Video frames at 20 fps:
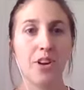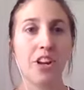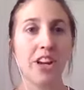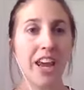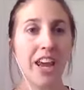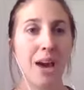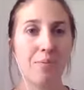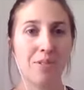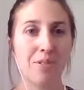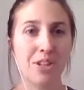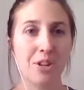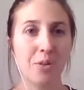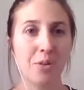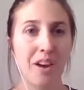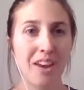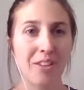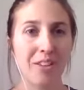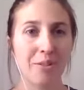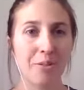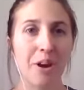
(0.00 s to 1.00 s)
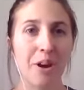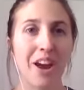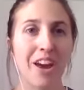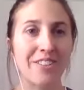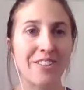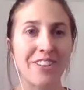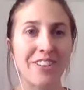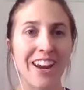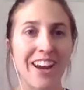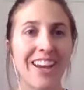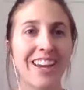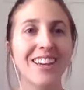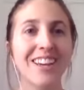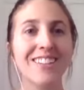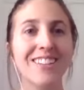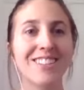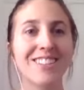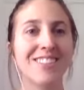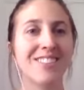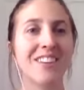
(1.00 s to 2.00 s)
they're going to happen no matter what, right?
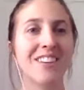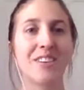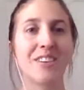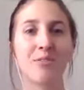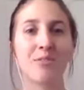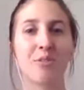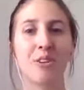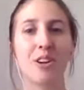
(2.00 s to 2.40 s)
Because if